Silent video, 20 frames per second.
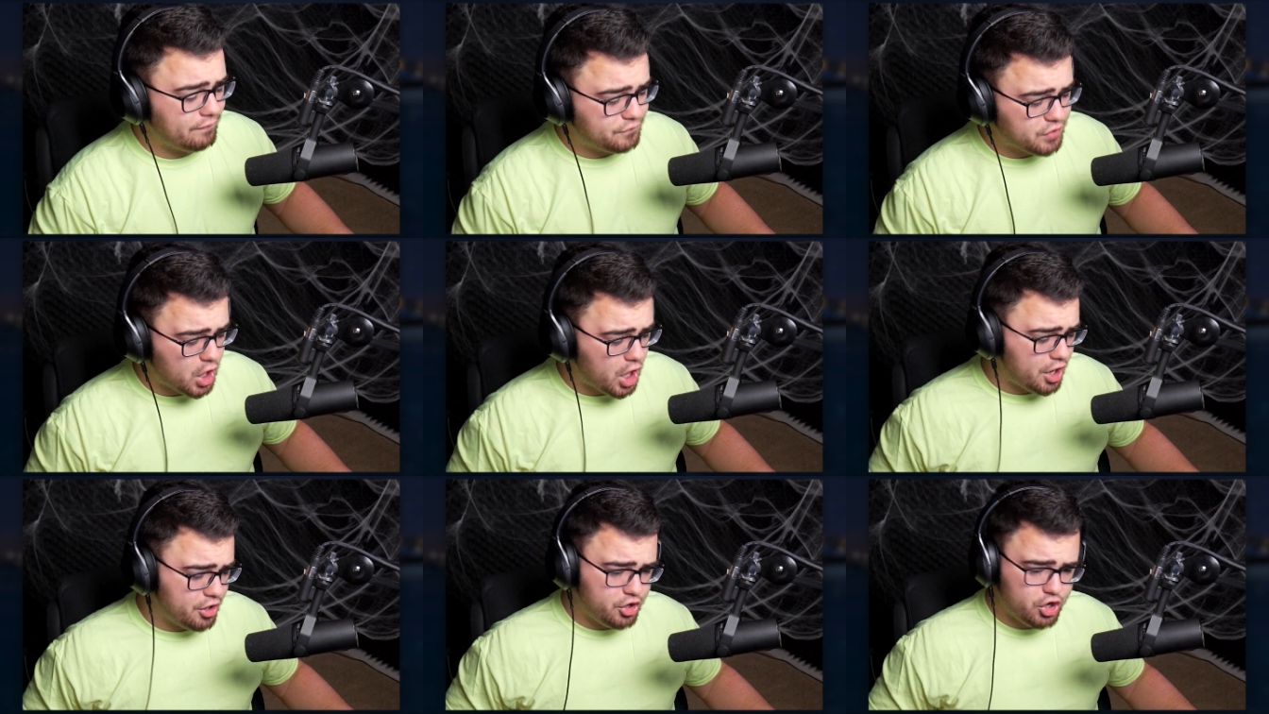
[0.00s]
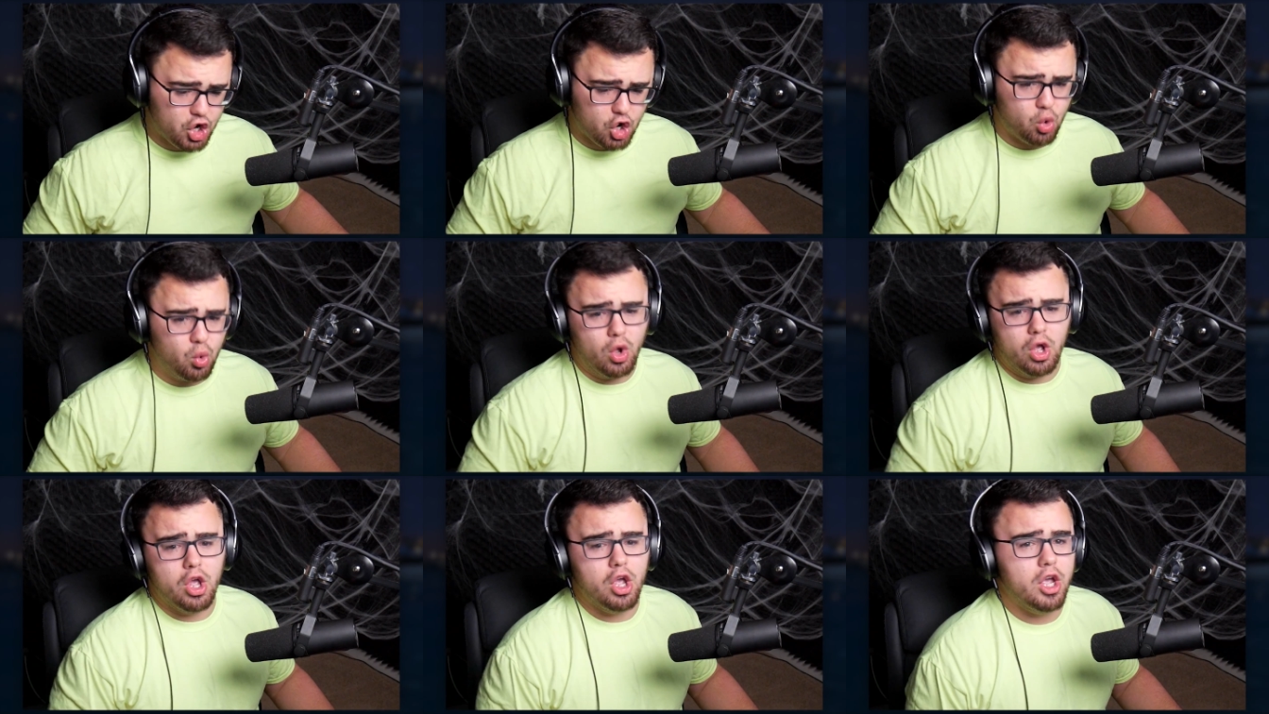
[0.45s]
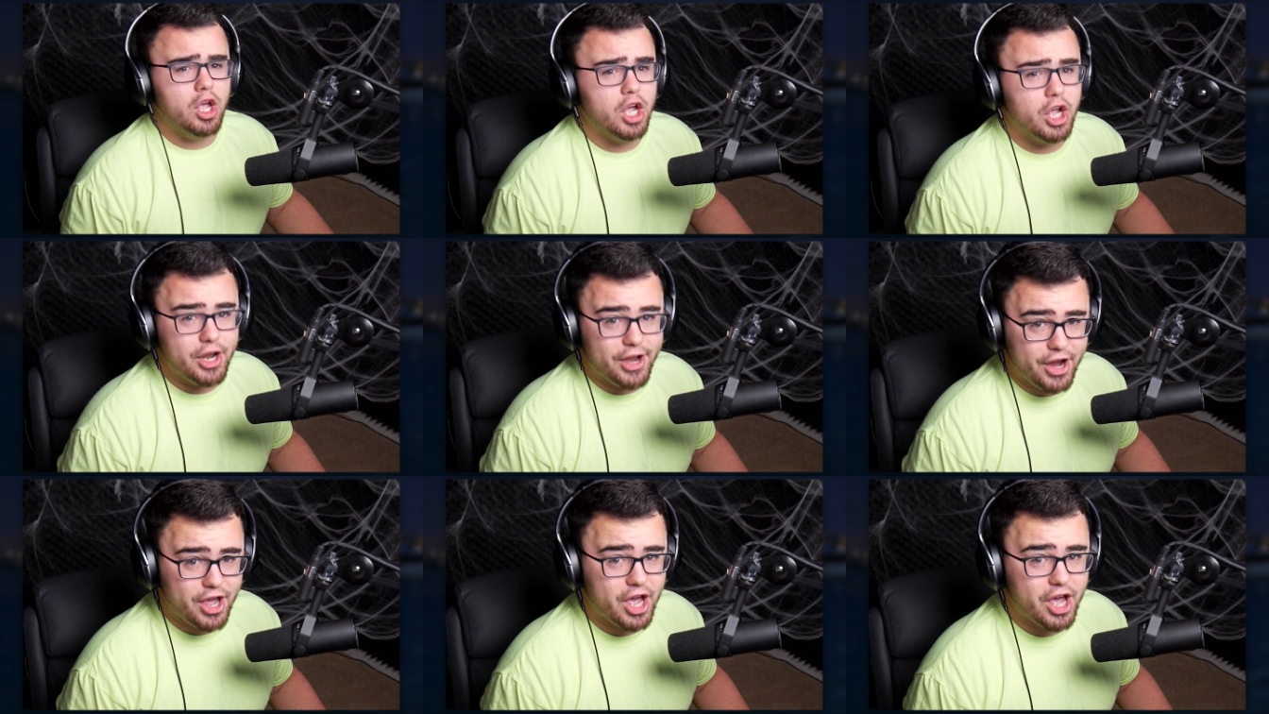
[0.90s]
if you are new.
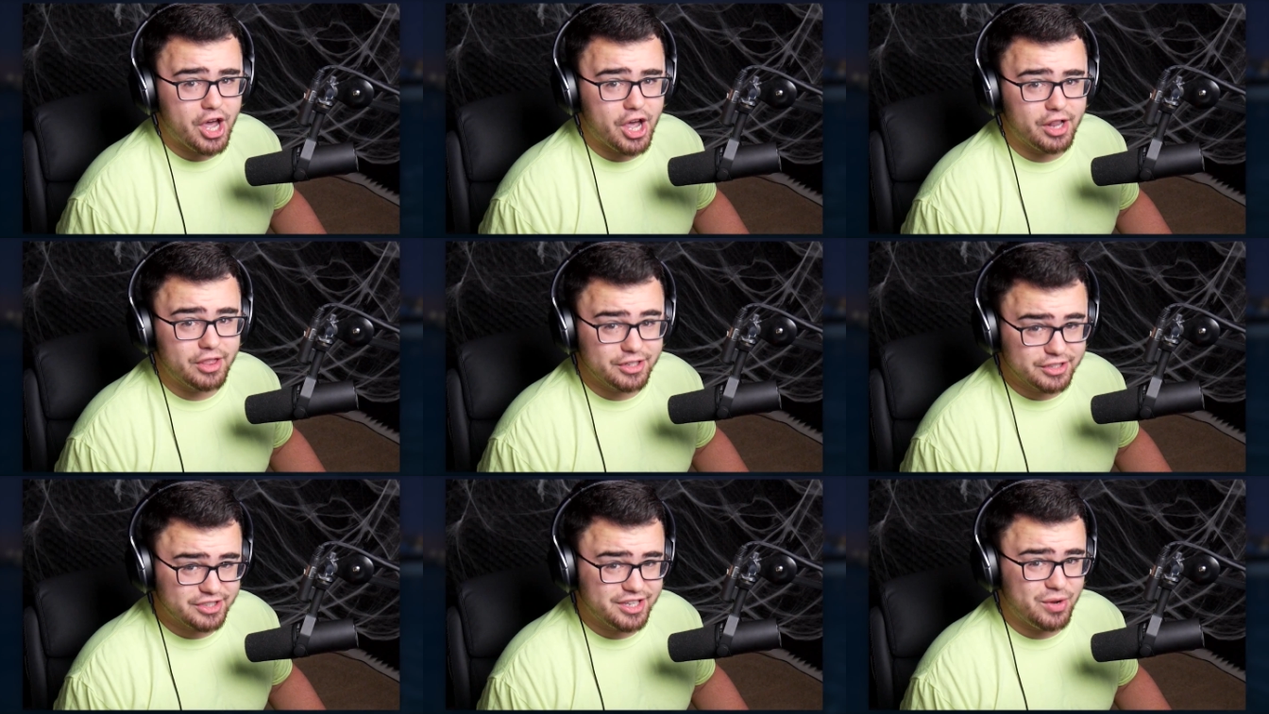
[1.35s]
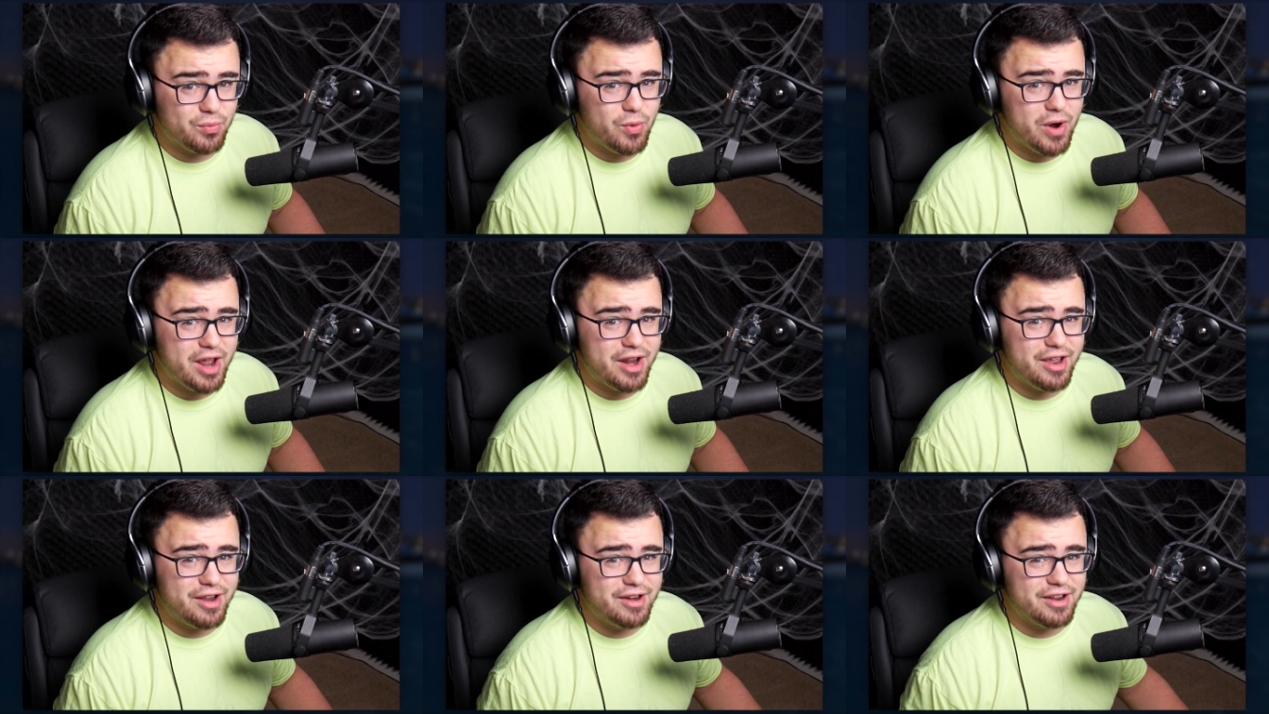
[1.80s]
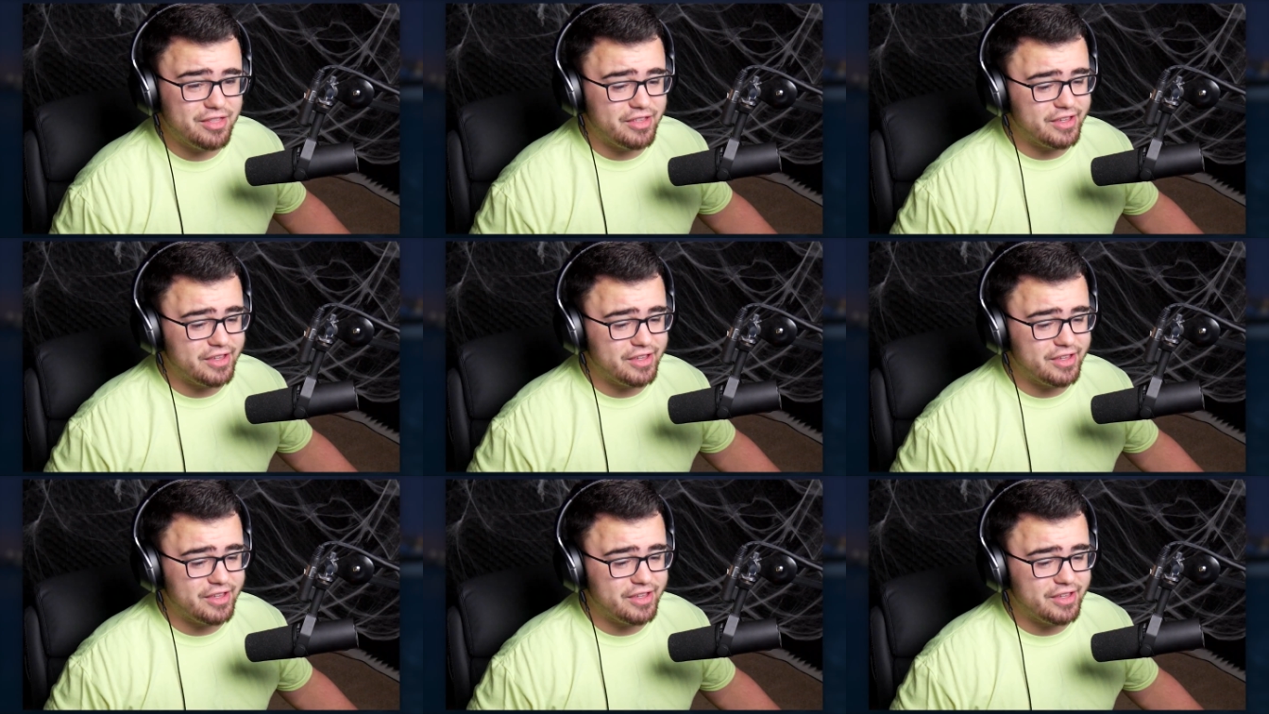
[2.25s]
And nah, uh, let's get right into